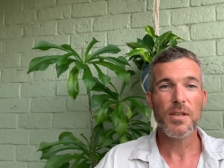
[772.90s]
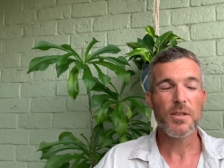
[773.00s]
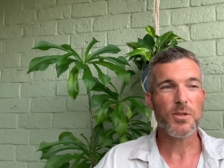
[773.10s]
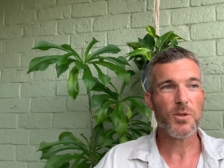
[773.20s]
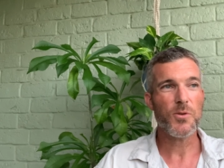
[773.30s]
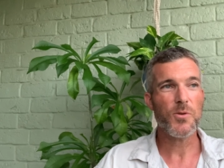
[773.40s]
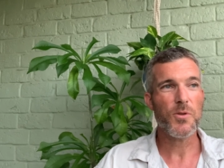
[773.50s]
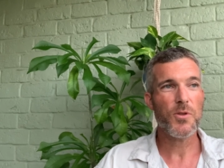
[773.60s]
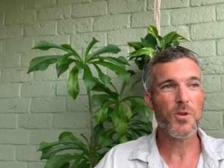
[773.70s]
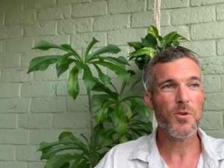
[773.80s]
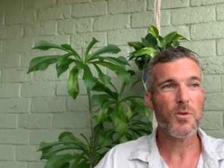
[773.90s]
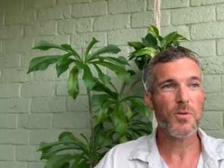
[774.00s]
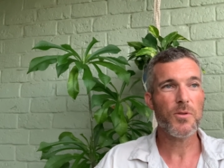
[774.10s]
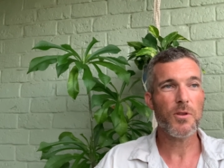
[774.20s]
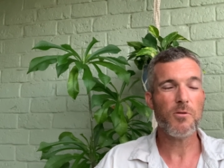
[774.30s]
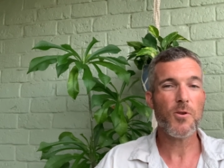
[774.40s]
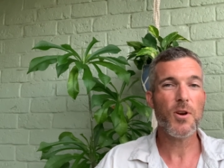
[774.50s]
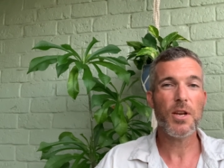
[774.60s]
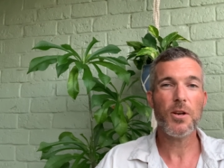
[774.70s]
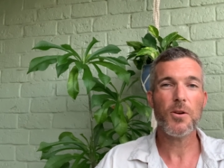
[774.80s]
So the
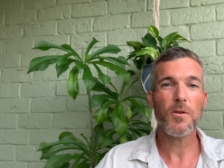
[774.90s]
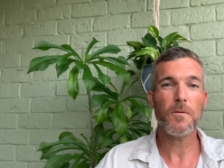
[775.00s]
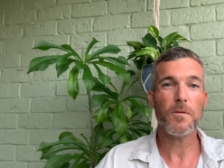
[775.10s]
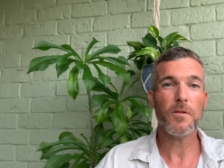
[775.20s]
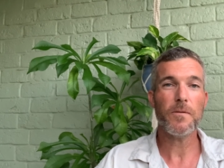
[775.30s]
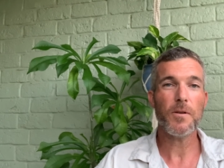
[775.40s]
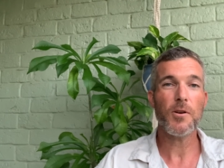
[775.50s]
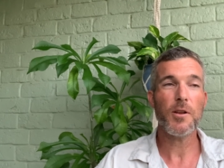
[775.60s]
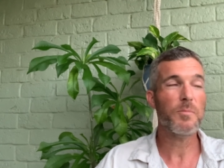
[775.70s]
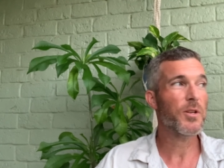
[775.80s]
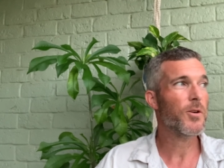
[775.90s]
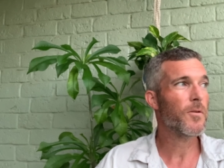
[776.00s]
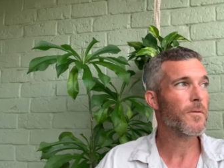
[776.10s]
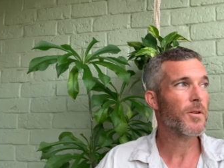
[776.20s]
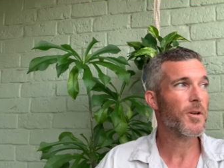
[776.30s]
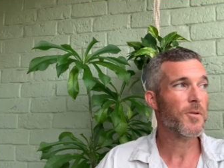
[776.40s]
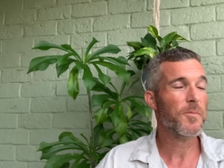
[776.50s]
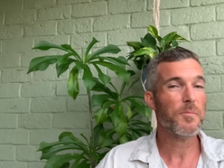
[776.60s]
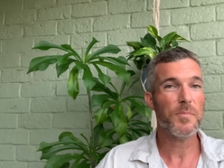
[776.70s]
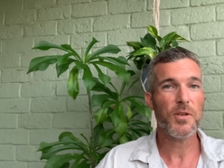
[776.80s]
learning curve will have already been
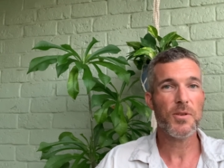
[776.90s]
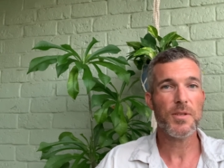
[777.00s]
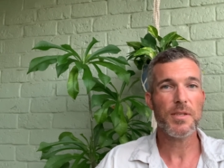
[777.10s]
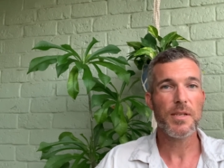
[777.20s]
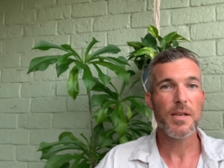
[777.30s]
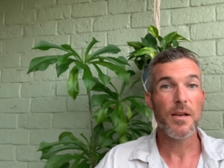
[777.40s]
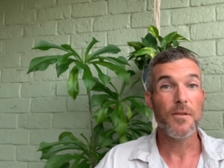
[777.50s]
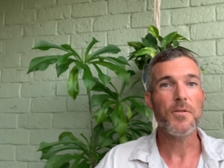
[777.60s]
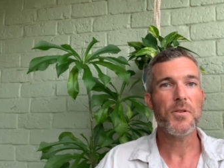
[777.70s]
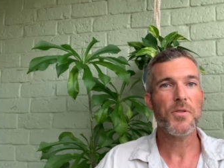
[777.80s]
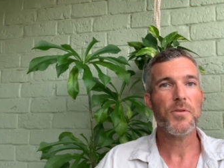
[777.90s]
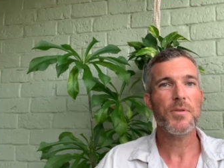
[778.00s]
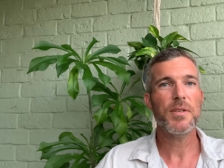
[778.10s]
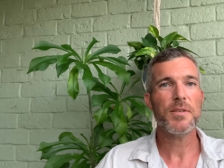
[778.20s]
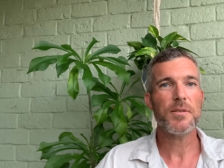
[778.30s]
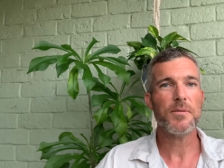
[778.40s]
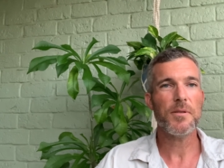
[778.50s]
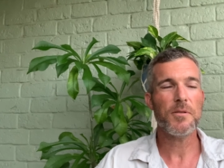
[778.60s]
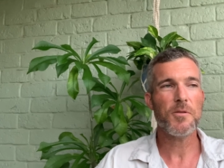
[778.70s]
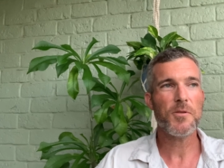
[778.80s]
overcome, because there is
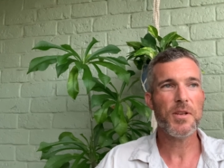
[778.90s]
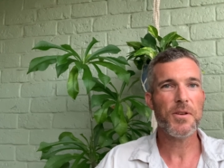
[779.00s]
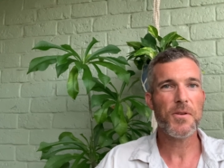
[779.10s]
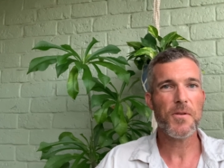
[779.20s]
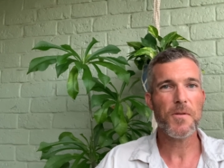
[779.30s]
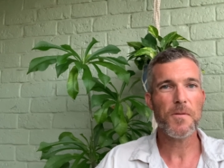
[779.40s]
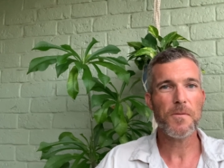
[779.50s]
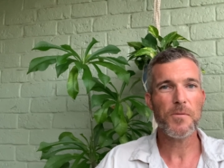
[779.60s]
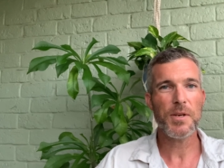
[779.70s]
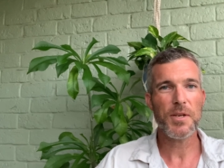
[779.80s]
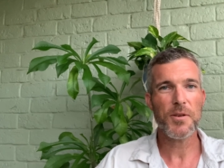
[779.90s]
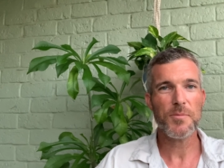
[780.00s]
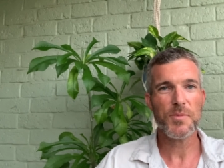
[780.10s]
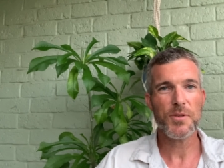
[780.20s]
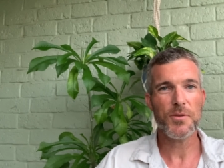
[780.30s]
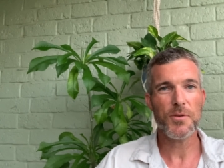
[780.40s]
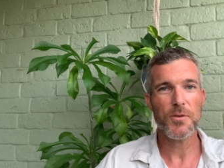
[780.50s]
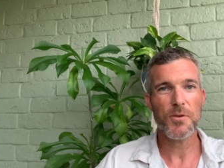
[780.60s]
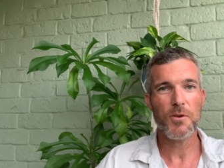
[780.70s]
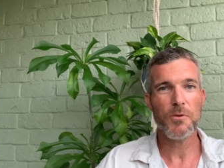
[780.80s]
a learning curve when it comes to
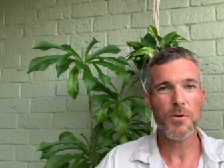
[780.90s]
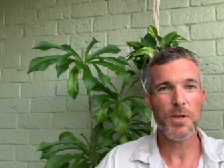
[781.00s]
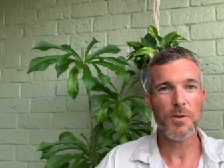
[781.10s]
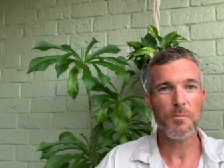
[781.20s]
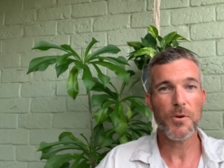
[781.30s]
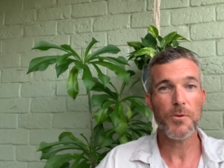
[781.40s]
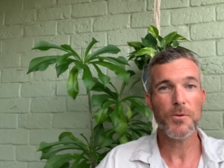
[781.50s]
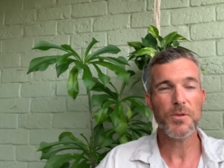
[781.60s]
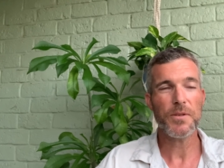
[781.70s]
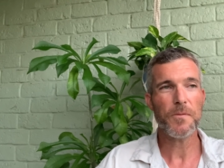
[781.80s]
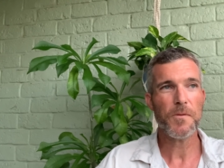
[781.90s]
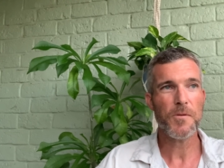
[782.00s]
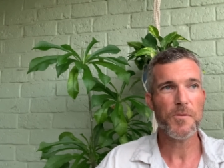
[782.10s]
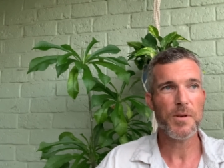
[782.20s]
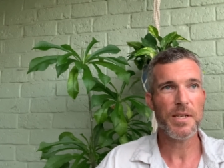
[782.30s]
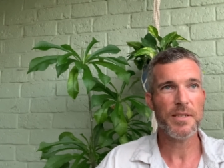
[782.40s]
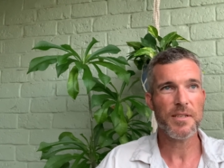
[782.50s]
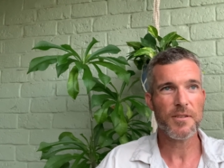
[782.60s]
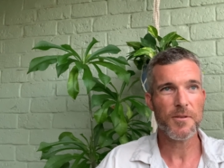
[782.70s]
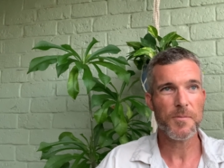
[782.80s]
growing produce and fruit. It's